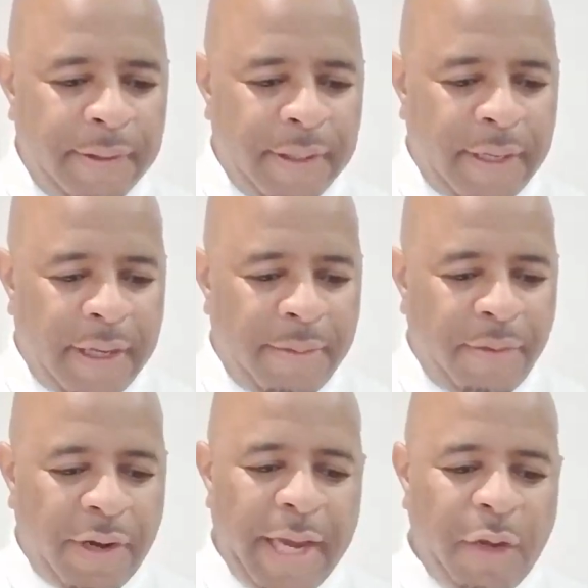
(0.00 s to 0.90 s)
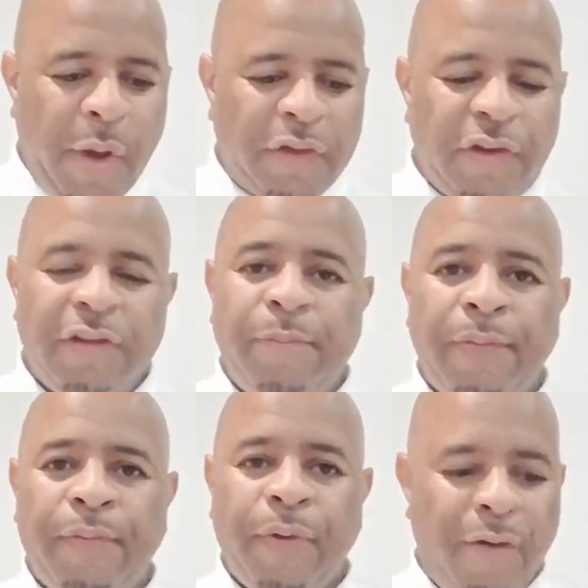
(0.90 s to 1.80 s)
Okay, any questions
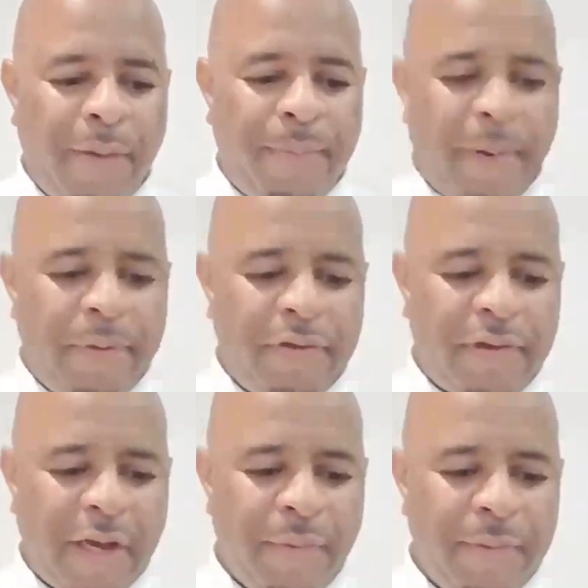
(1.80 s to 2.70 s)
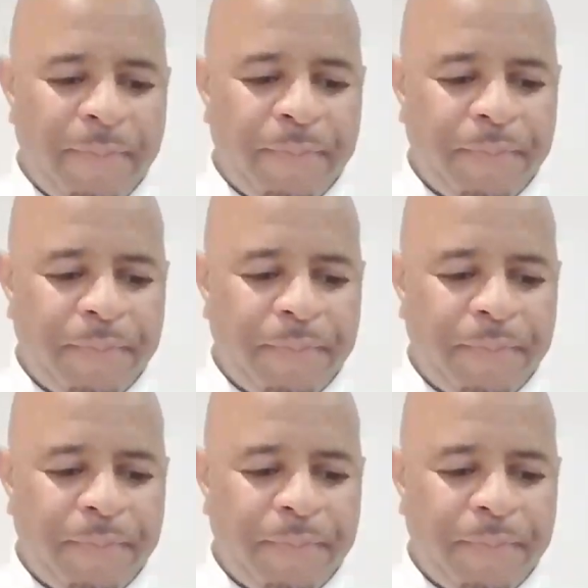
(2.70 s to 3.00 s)
before I wrap up this segment